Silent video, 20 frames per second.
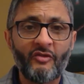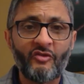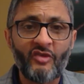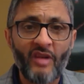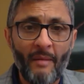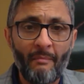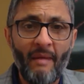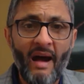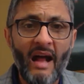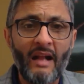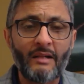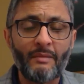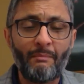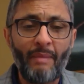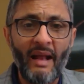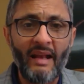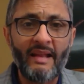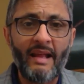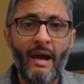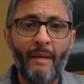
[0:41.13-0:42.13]
Chamath
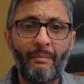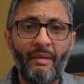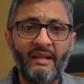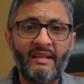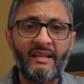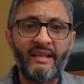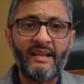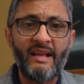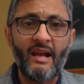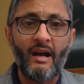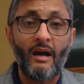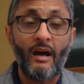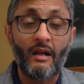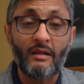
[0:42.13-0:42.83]
Palihapitiya,